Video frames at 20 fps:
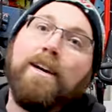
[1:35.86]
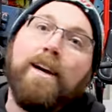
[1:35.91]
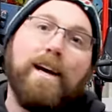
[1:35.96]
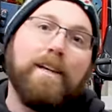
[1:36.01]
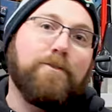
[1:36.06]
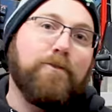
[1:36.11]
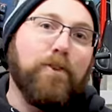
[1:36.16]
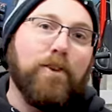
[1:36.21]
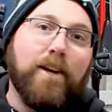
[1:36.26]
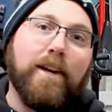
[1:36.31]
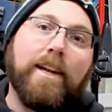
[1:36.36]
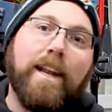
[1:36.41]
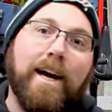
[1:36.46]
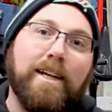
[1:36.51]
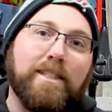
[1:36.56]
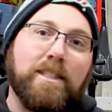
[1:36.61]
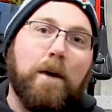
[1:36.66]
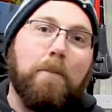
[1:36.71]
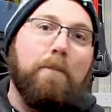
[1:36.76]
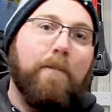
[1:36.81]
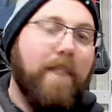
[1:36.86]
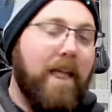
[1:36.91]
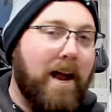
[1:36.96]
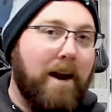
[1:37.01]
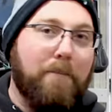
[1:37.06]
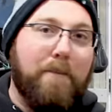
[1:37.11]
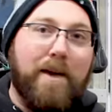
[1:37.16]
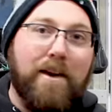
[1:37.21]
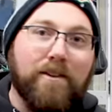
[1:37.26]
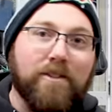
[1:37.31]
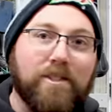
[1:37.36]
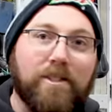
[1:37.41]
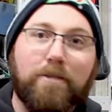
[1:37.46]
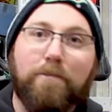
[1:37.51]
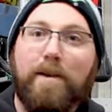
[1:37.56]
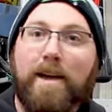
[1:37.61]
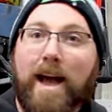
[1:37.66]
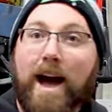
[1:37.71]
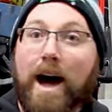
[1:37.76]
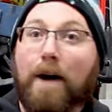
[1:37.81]
it's really not something that appeals
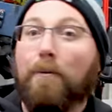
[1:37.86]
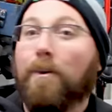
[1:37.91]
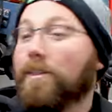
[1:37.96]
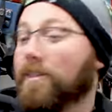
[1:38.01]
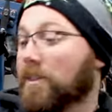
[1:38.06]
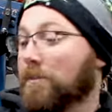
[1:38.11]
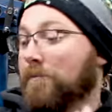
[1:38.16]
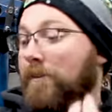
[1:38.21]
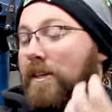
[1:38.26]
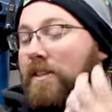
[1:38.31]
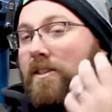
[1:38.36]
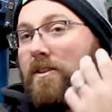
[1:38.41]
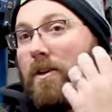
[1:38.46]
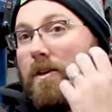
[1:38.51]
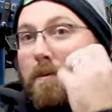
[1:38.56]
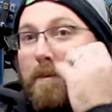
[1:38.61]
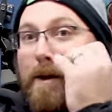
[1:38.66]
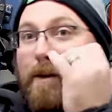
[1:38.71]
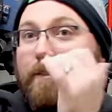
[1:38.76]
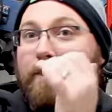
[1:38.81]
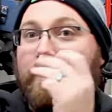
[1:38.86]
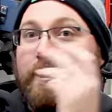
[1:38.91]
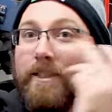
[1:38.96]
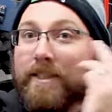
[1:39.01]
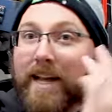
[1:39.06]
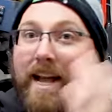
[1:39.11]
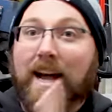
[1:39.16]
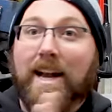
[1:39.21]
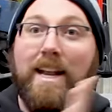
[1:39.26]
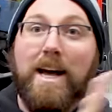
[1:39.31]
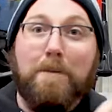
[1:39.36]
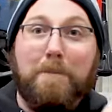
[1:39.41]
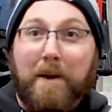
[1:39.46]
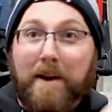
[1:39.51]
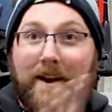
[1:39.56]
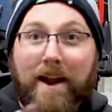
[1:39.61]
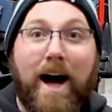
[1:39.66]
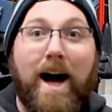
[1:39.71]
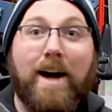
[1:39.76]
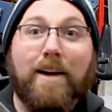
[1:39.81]
to me. I want something that's going to be able to stand up
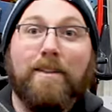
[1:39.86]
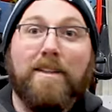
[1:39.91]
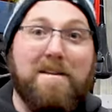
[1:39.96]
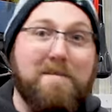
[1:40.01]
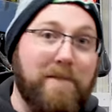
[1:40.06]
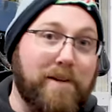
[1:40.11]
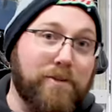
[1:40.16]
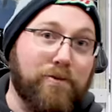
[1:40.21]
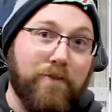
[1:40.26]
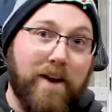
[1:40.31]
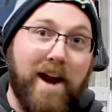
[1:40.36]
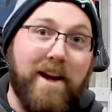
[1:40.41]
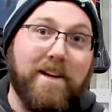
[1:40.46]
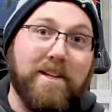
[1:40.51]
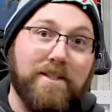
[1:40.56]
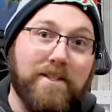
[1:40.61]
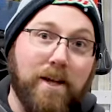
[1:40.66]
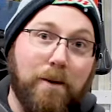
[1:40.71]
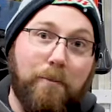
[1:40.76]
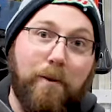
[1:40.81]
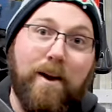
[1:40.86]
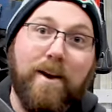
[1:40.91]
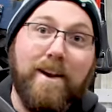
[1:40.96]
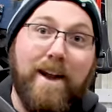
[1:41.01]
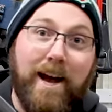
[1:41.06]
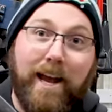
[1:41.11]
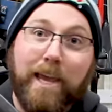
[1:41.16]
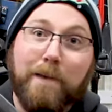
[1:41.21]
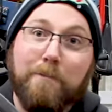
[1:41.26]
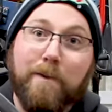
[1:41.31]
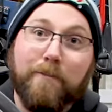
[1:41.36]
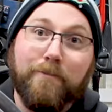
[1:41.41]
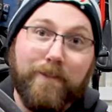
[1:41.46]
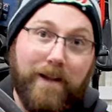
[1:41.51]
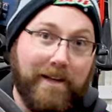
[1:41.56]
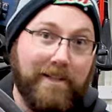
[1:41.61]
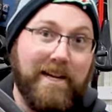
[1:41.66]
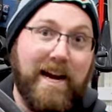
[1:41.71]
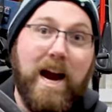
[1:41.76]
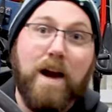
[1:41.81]
and not leave me stranded somewhere and not give me a
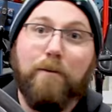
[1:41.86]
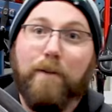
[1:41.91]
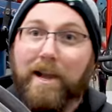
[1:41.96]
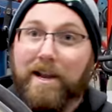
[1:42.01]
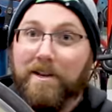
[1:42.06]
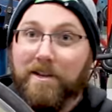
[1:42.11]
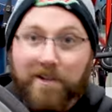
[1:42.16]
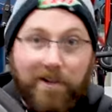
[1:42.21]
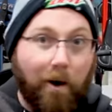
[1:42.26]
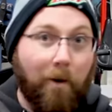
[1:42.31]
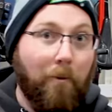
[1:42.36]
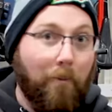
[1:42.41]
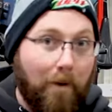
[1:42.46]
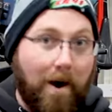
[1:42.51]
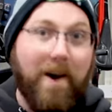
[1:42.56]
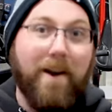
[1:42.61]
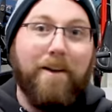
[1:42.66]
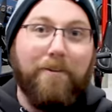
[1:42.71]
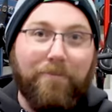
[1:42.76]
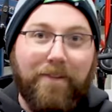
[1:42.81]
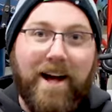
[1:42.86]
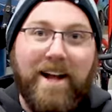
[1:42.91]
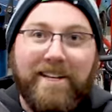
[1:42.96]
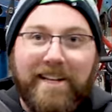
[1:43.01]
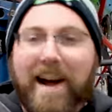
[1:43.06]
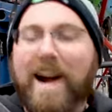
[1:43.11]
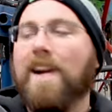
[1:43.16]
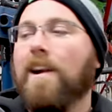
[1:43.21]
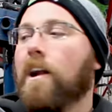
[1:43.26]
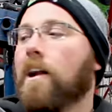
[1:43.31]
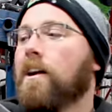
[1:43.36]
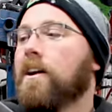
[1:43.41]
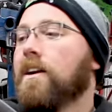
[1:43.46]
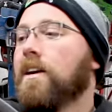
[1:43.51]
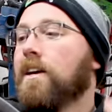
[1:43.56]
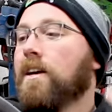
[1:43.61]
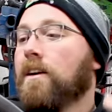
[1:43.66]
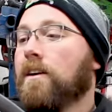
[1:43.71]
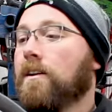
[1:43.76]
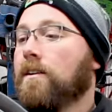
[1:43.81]
flat tire when I don't want a flat tire.
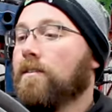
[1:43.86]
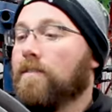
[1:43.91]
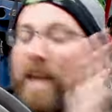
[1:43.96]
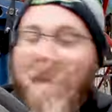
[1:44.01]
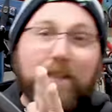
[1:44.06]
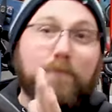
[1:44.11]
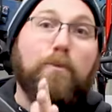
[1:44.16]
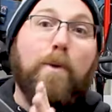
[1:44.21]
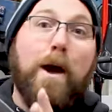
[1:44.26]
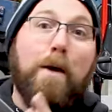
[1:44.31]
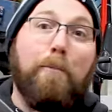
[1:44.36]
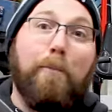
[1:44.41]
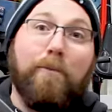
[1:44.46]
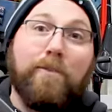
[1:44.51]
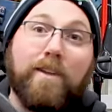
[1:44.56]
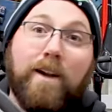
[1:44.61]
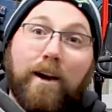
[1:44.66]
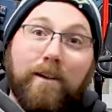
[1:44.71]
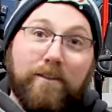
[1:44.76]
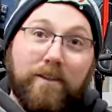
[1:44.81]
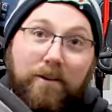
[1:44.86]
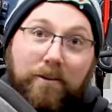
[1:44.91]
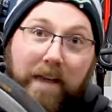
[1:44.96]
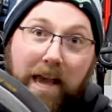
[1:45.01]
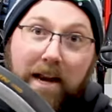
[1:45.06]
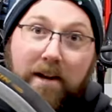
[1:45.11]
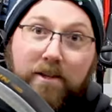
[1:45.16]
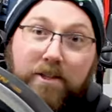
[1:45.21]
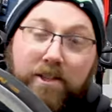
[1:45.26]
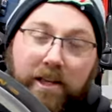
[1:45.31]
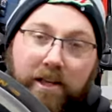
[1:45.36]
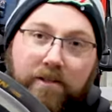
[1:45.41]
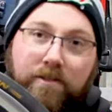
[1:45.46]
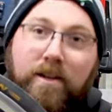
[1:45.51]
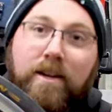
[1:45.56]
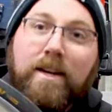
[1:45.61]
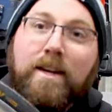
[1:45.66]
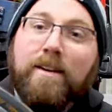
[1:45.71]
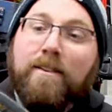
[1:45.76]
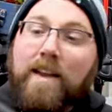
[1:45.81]
That's why I went with Continental Gatorskins.
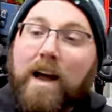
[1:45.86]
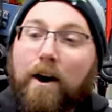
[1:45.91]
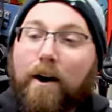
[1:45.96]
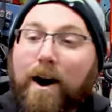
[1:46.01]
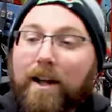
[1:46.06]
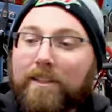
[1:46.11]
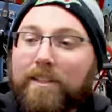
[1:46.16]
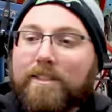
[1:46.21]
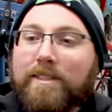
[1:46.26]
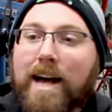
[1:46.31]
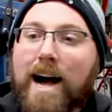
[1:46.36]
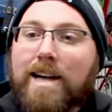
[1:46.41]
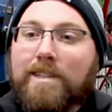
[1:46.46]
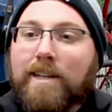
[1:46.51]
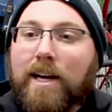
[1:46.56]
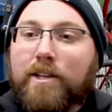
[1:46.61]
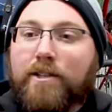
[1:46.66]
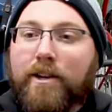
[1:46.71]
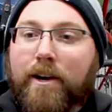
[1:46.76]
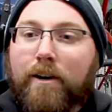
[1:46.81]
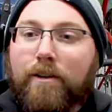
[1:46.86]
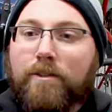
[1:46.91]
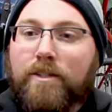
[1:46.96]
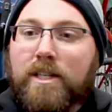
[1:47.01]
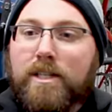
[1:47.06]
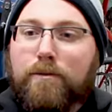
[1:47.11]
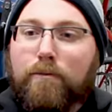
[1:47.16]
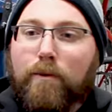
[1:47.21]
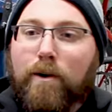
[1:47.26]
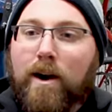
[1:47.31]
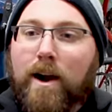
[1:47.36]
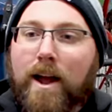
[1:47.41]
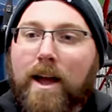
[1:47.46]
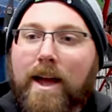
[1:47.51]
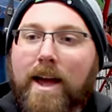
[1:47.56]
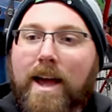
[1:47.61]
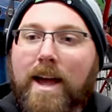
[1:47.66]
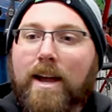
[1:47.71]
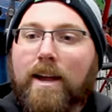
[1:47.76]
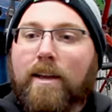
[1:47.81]
Now, the size I chose, these
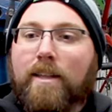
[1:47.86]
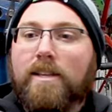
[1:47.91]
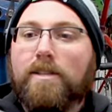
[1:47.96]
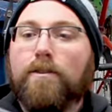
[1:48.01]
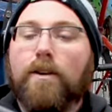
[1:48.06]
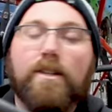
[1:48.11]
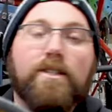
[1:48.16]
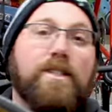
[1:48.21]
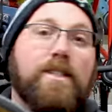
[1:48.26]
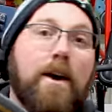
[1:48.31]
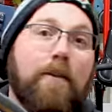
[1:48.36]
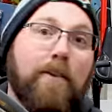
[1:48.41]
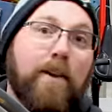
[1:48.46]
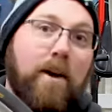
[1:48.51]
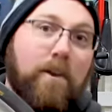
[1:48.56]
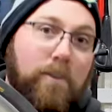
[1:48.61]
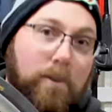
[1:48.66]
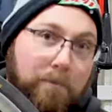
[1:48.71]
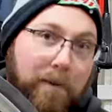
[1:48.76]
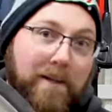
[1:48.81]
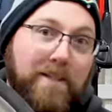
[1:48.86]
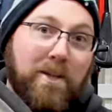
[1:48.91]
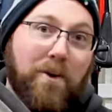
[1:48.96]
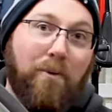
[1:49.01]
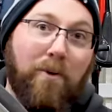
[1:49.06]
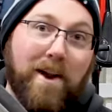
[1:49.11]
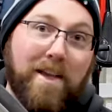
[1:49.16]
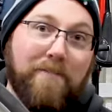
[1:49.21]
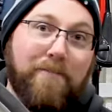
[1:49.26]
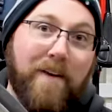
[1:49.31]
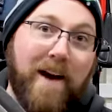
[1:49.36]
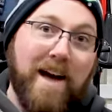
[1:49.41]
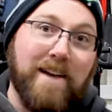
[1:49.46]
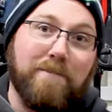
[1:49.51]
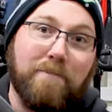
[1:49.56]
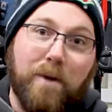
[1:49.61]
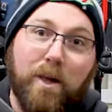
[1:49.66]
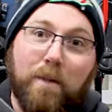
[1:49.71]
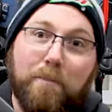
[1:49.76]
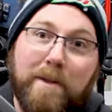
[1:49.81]
are 700 by
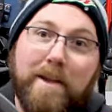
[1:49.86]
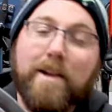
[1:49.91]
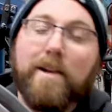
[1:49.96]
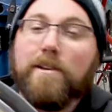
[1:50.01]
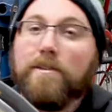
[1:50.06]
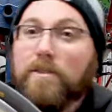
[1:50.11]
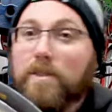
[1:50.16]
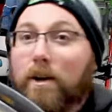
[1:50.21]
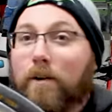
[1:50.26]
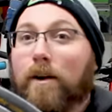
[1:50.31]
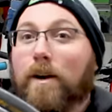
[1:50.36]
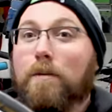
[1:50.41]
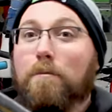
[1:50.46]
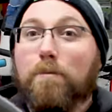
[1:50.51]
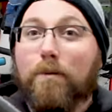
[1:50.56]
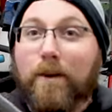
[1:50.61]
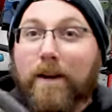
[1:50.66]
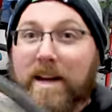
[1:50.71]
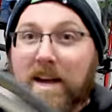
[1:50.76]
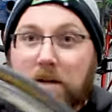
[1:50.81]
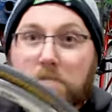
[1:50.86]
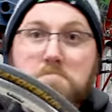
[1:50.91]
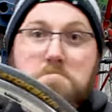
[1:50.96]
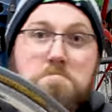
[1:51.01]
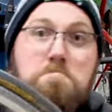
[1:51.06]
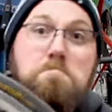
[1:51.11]
25 millimeters, so a pretty,